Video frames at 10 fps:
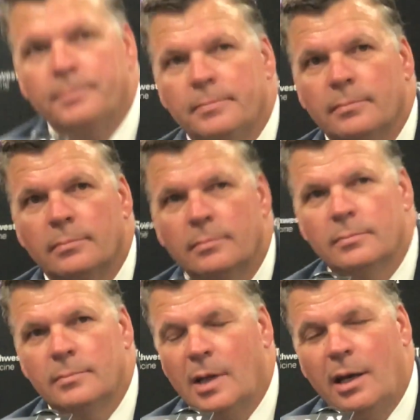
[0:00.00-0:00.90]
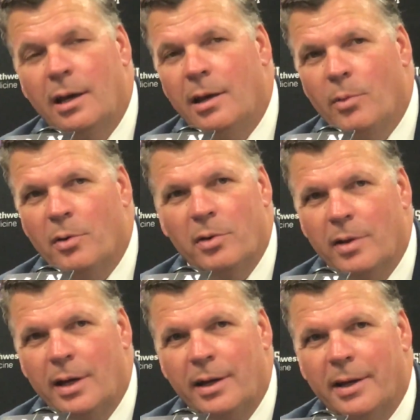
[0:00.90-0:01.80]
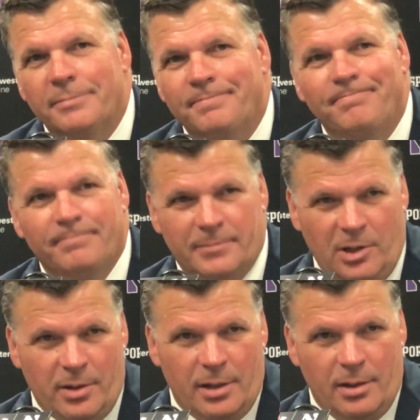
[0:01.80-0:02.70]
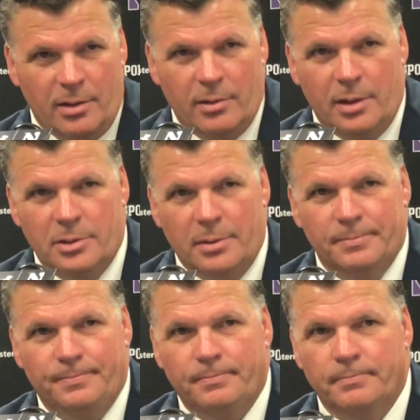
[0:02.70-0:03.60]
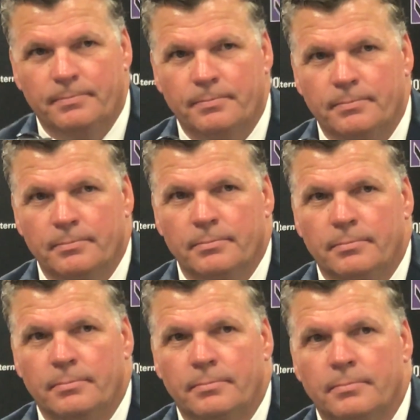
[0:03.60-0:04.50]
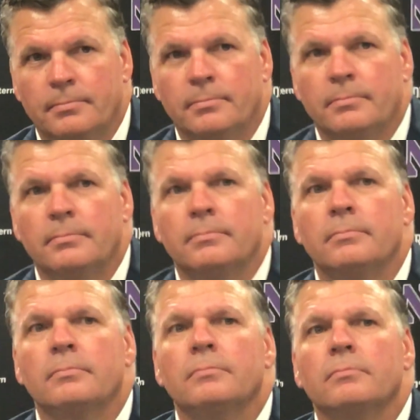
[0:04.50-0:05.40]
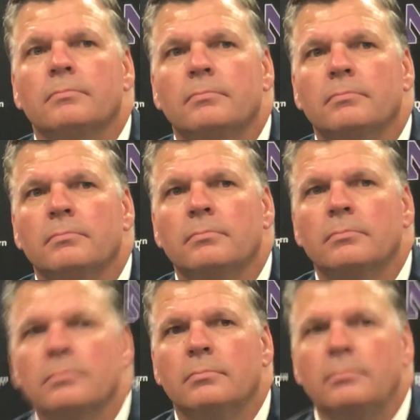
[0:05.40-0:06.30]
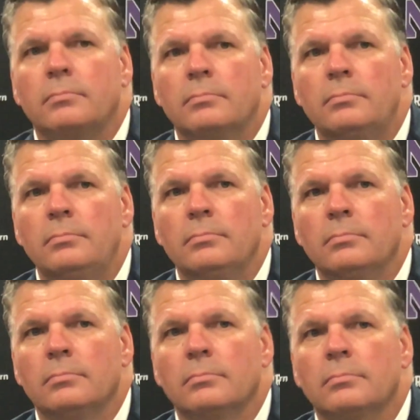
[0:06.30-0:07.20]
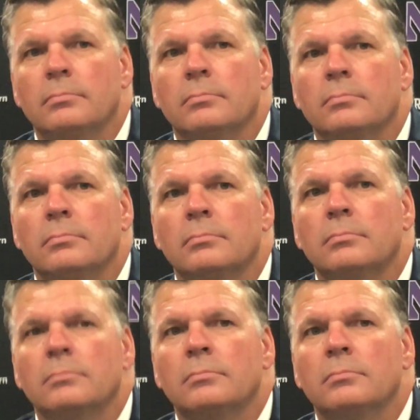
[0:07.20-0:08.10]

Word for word: the personnel? He, he won't do that again. Go ahead. Yeah, go ahead. I was just going to ask you about. I mean, you kind of alluded to it in statement, but the, the collective,